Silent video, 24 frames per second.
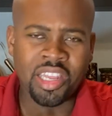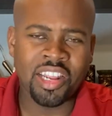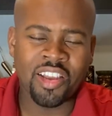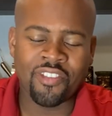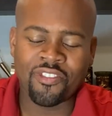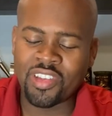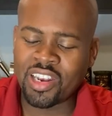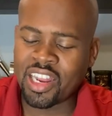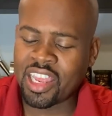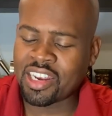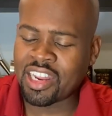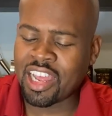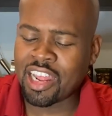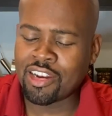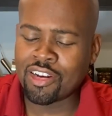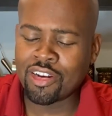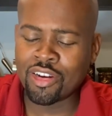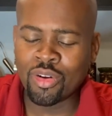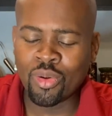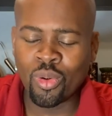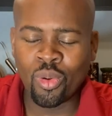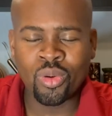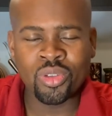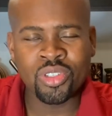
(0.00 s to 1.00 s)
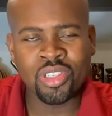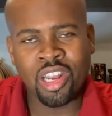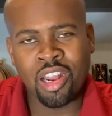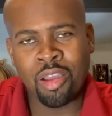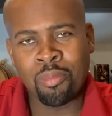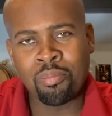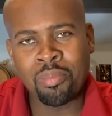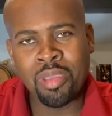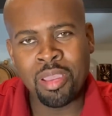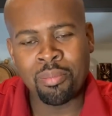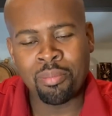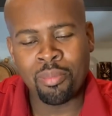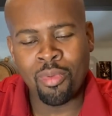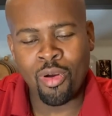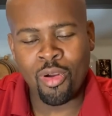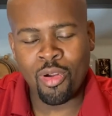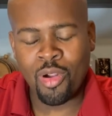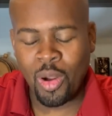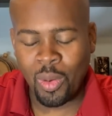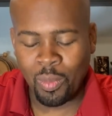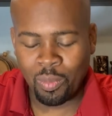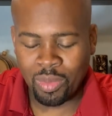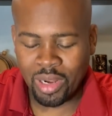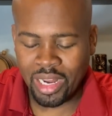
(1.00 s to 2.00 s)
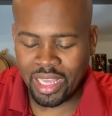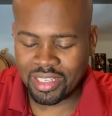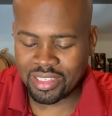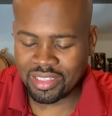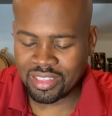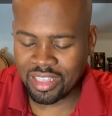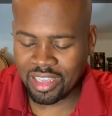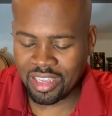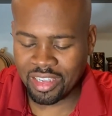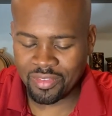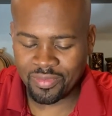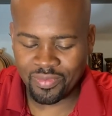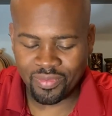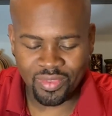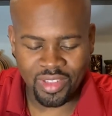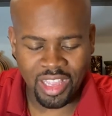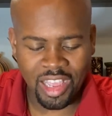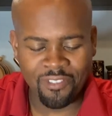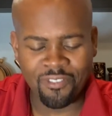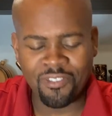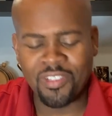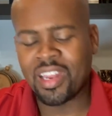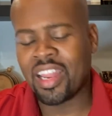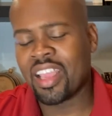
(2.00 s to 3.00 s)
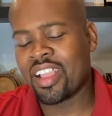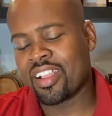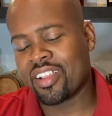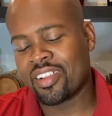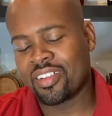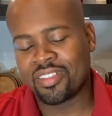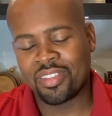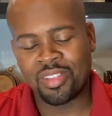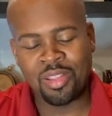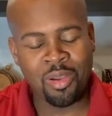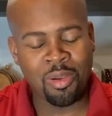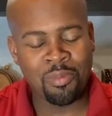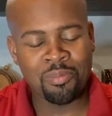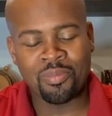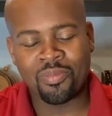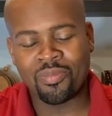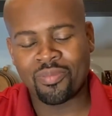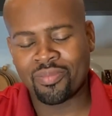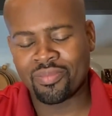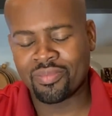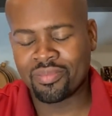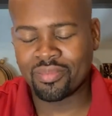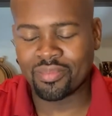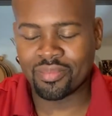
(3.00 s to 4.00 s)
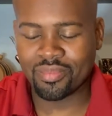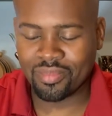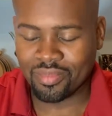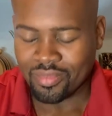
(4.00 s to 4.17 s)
I feel like that nose got a bit more complex there. I feel like now I'm